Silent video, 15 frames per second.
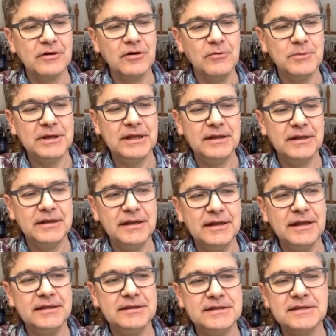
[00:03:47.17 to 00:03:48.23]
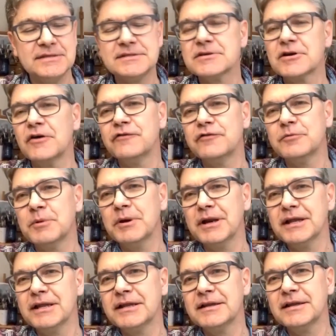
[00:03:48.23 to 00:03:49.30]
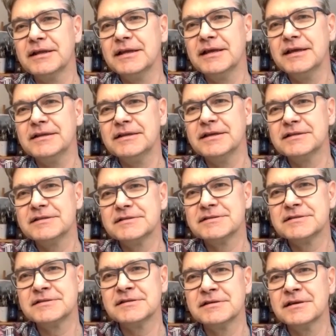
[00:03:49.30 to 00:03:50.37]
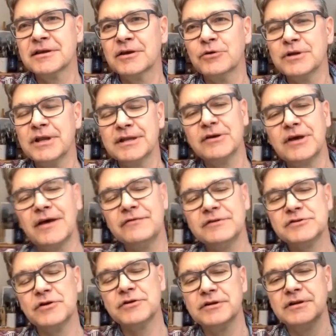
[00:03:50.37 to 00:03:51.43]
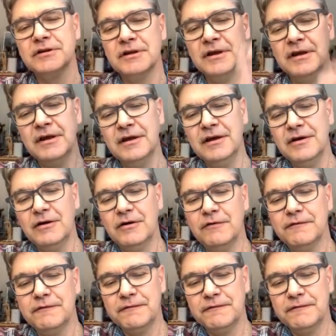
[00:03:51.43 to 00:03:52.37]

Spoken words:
and it's comfortable, and it's good, and they have a certain of